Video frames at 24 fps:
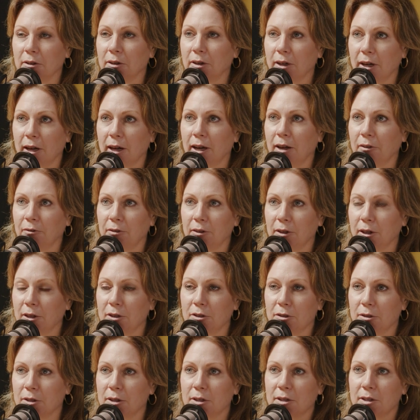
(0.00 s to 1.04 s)
and a half in
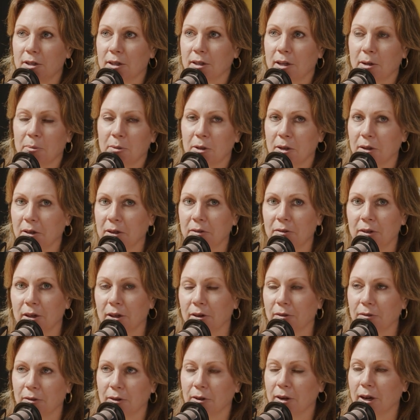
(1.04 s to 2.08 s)
interest, and I'm going to live
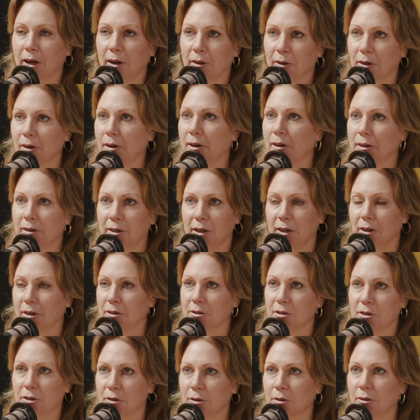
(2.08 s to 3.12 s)
there for how long, you
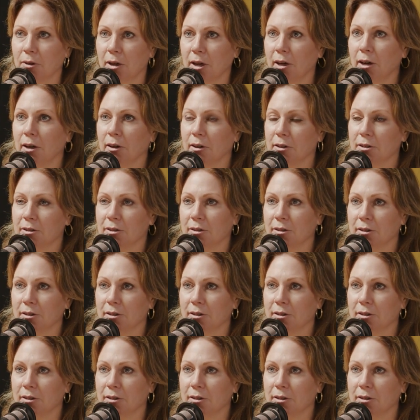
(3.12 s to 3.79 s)
know, so who cares?